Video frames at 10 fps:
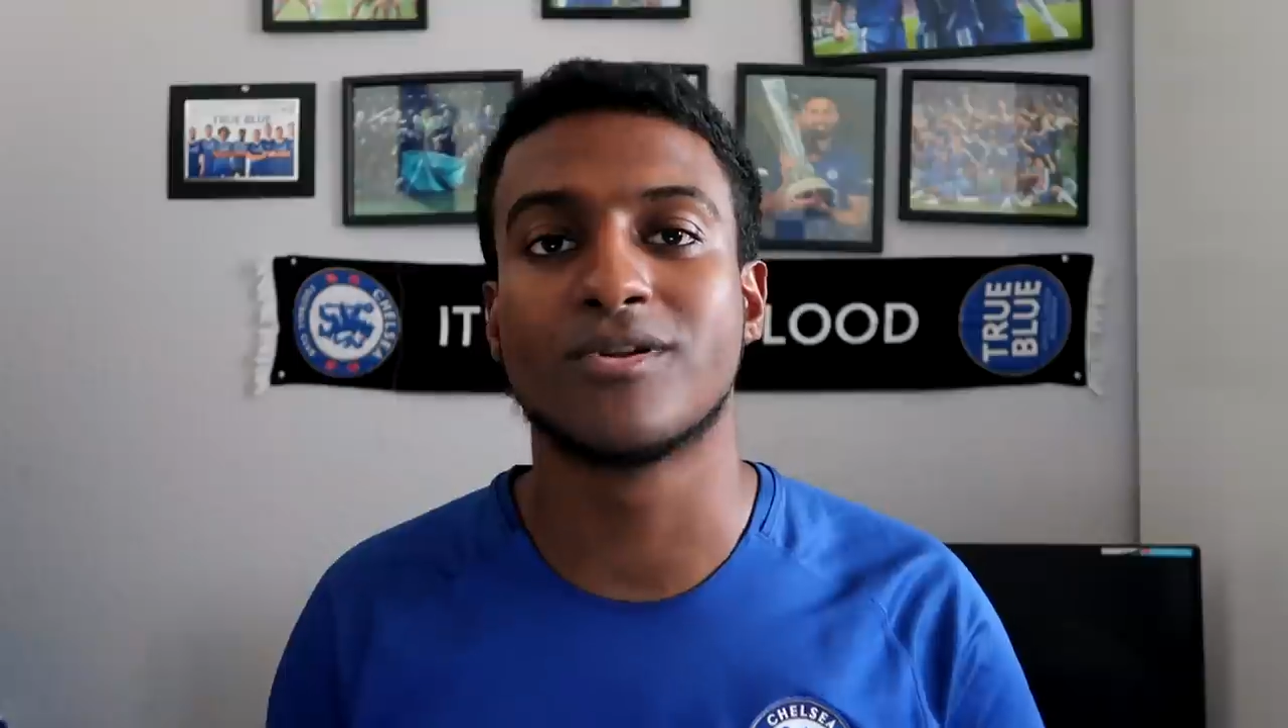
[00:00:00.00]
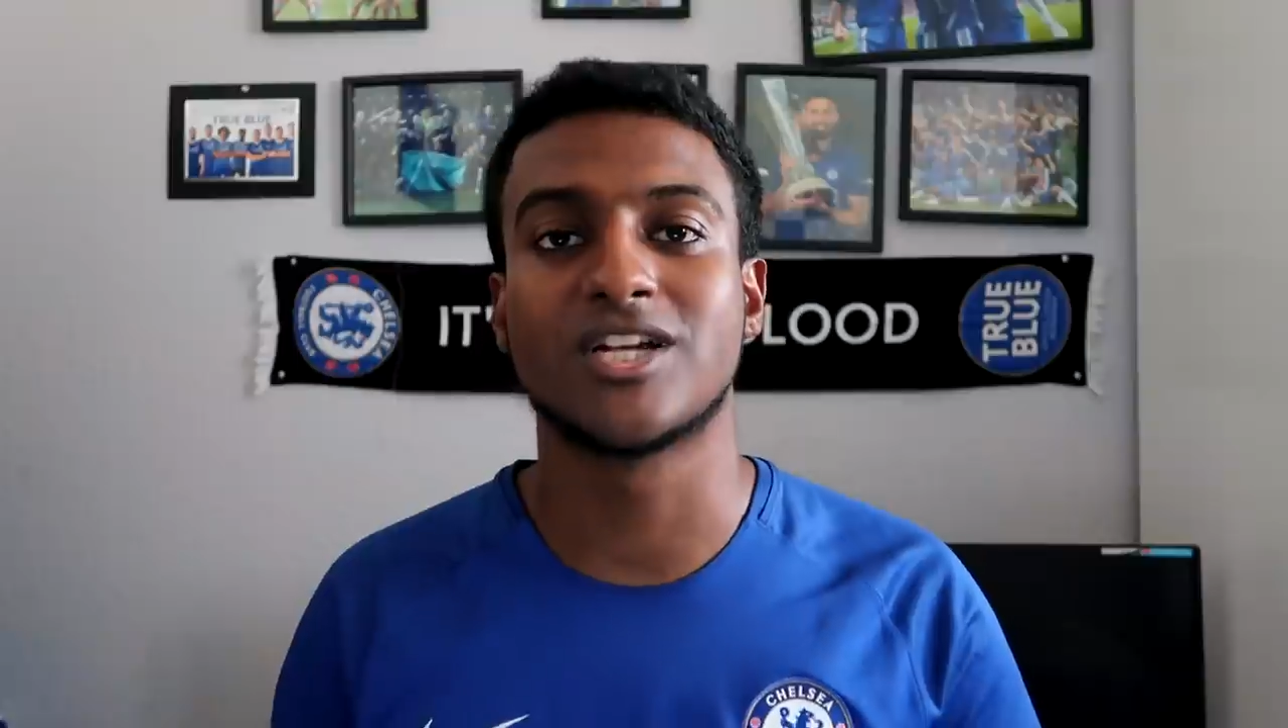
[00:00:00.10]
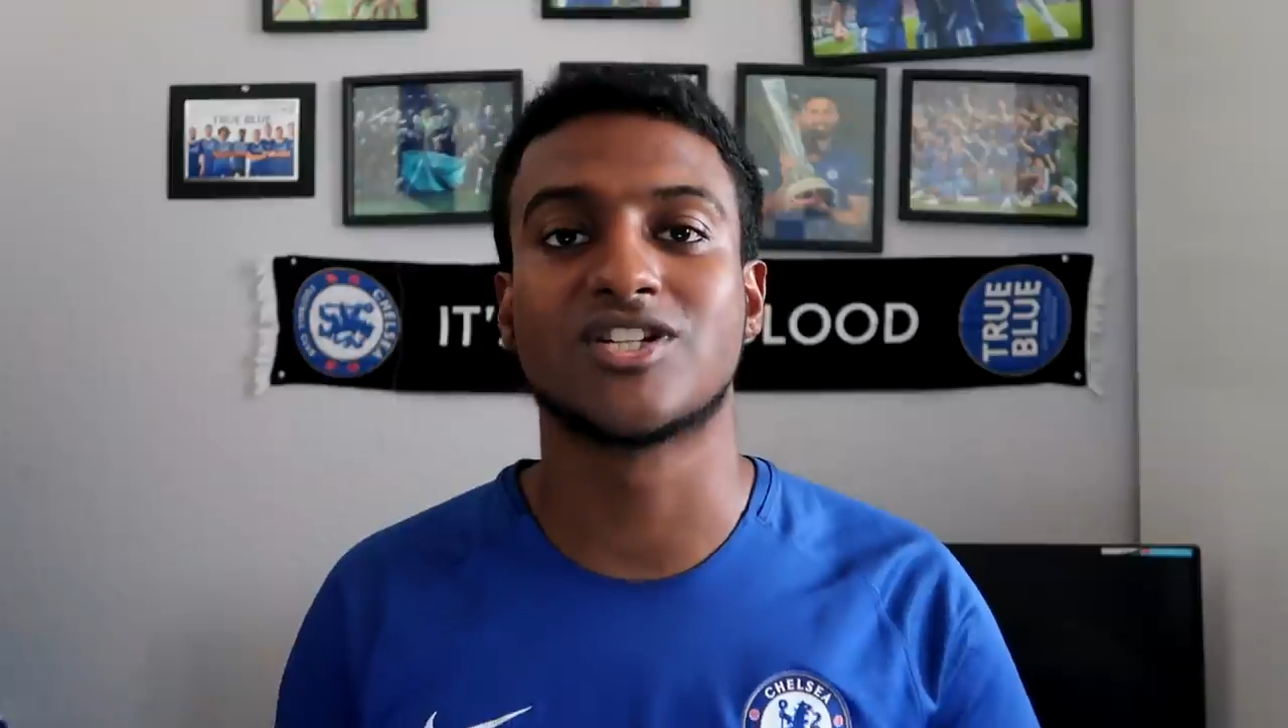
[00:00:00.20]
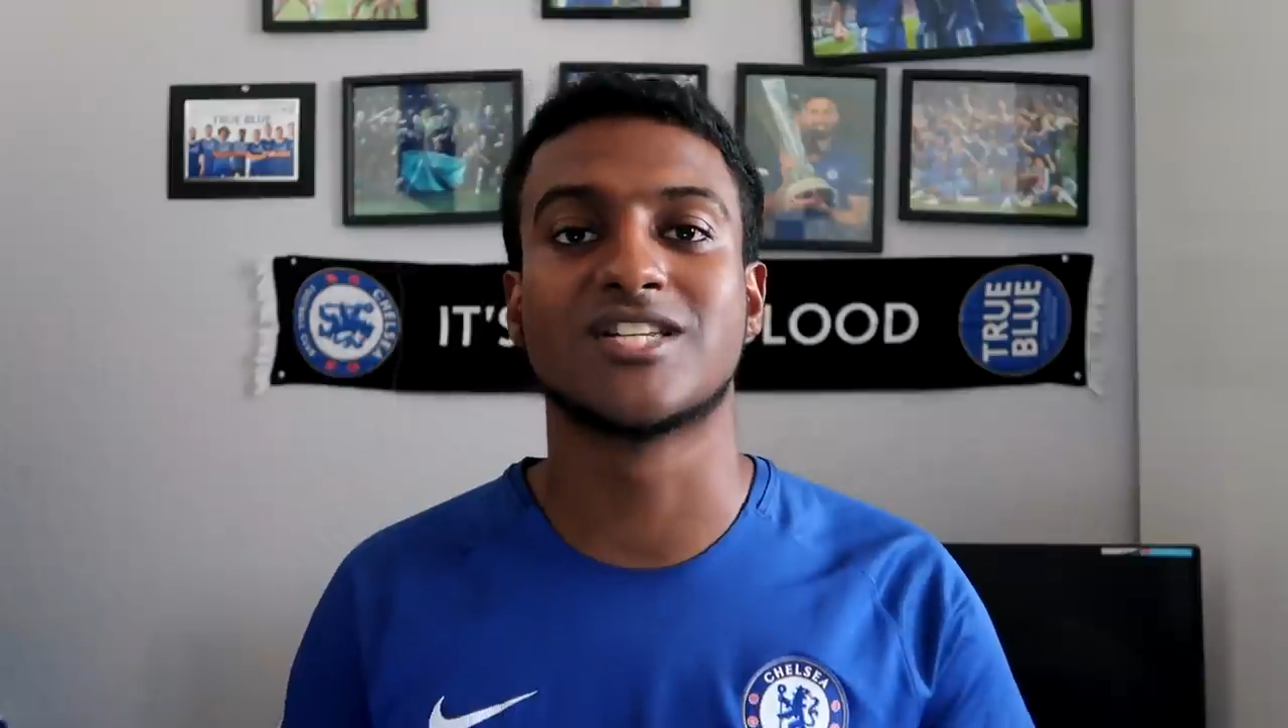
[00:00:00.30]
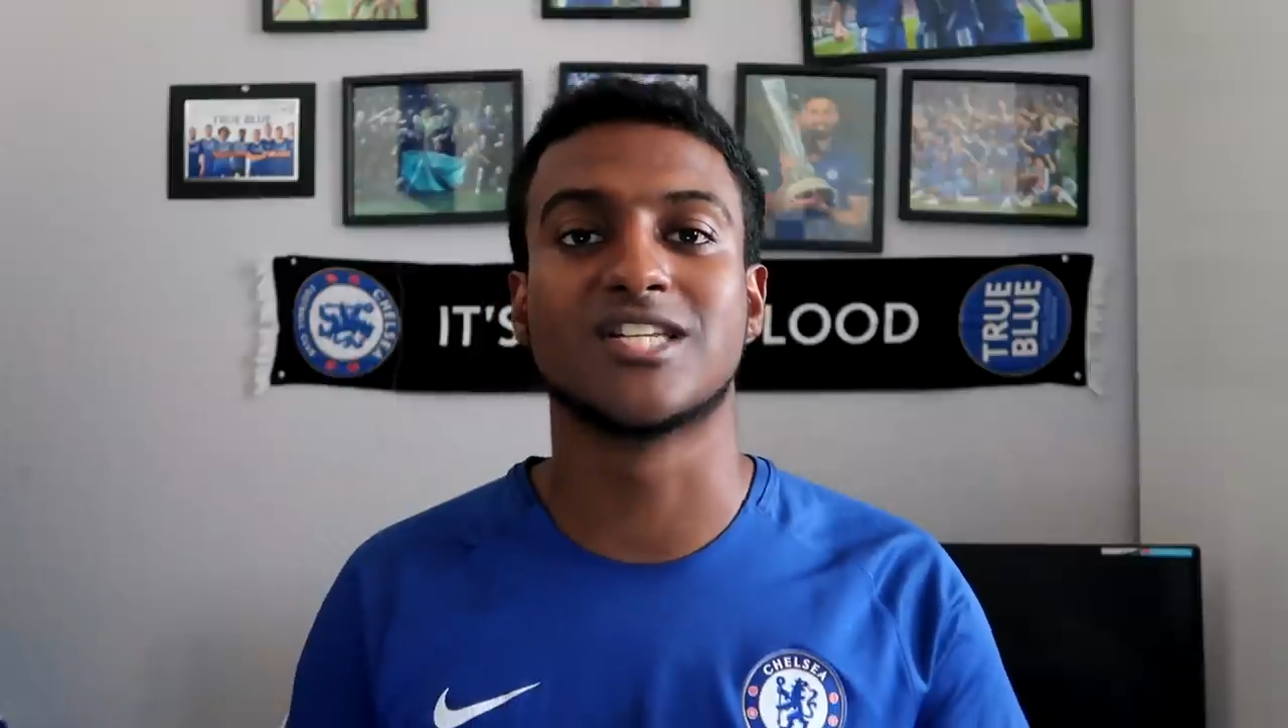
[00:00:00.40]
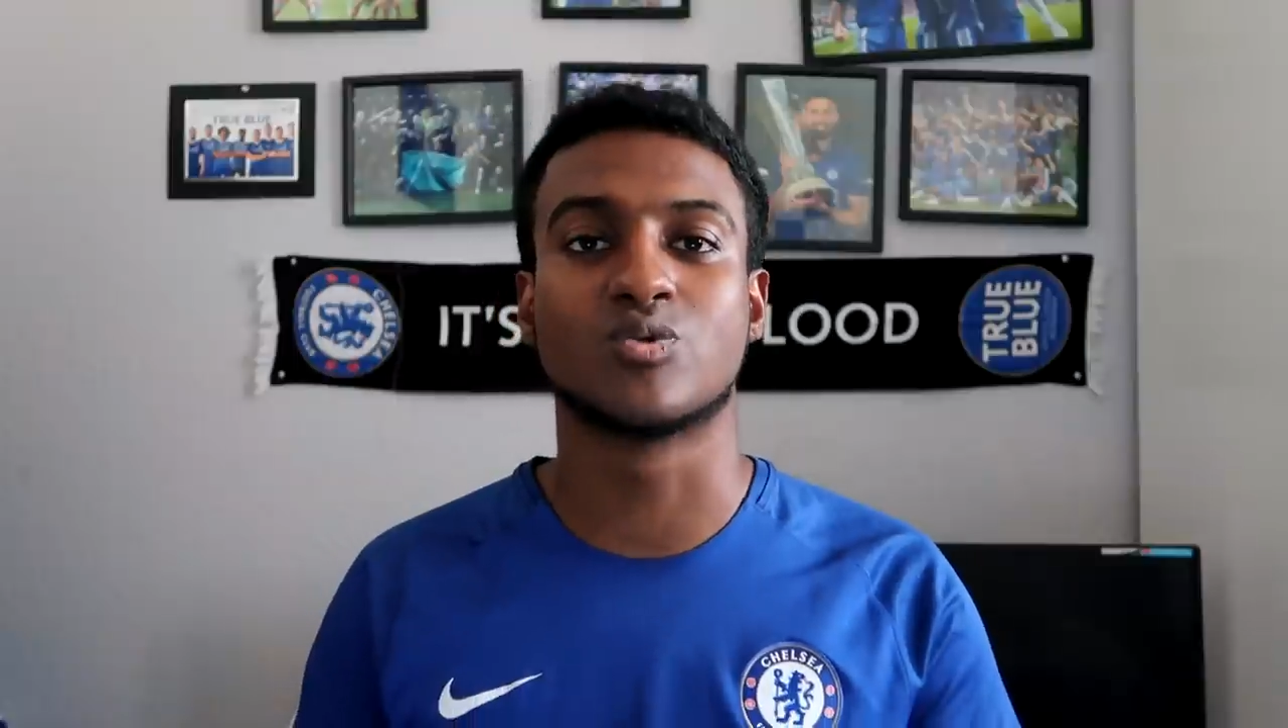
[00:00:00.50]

predictions